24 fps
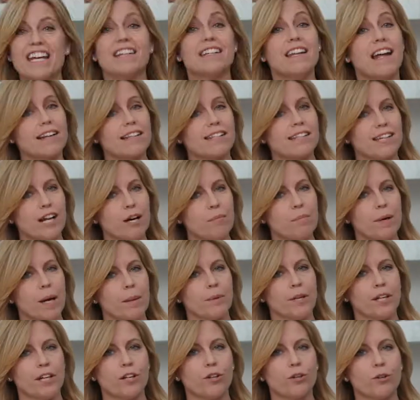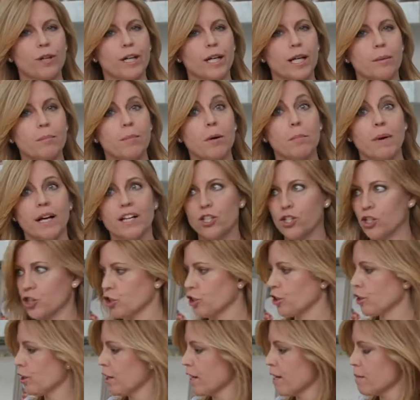Next up, I'm gonna cream my
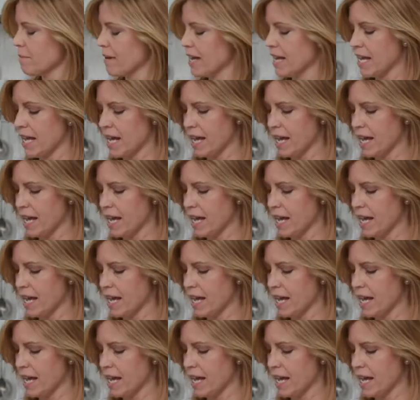sugar and my